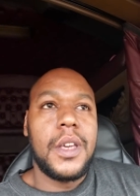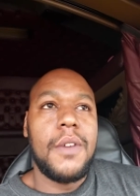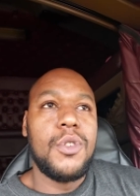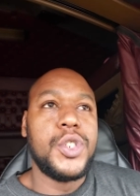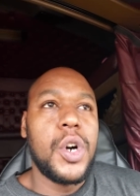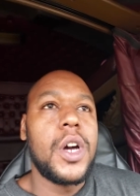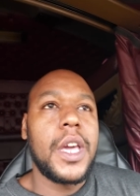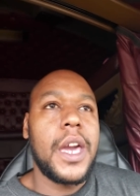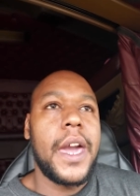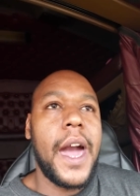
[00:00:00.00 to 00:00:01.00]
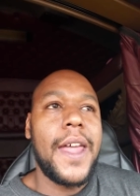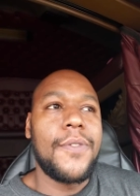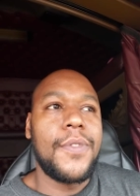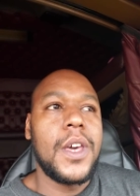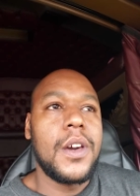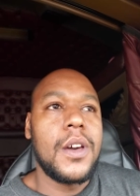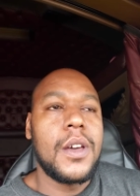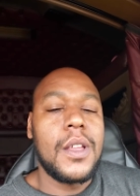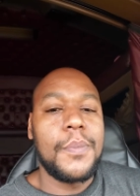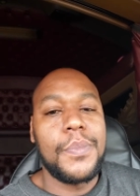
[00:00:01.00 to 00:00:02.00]
If you join the gang out of fear,
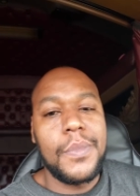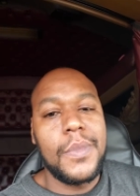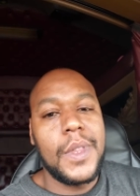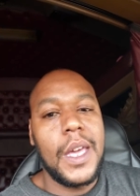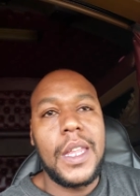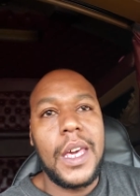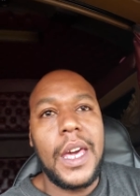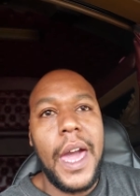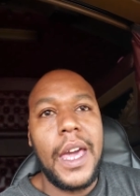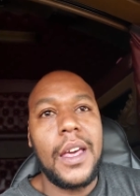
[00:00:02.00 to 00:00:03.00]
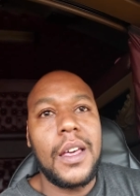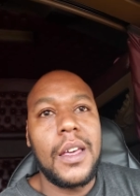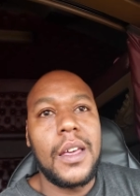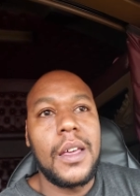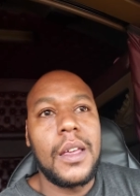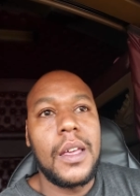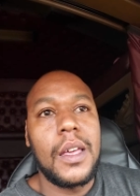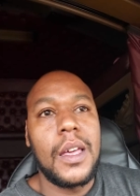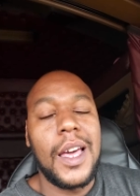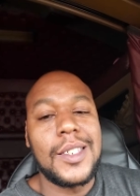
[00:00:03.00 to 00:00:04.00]
then the gang
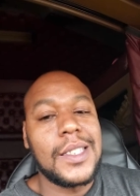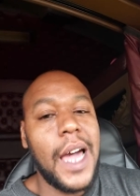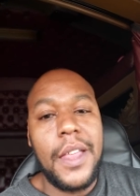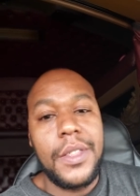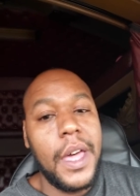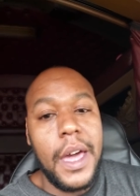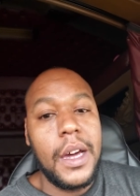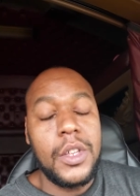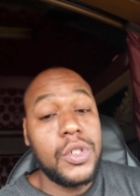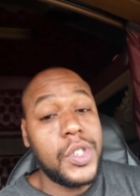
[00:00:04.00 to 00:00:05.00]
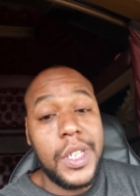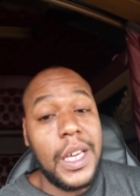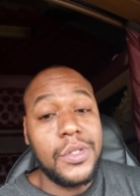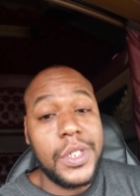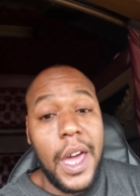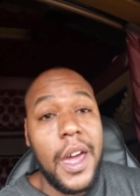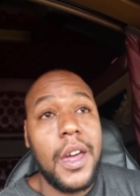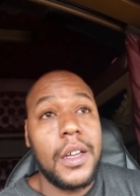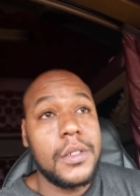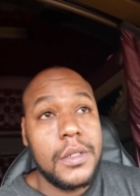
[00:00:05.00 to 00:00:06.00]
is not there, you're still scared.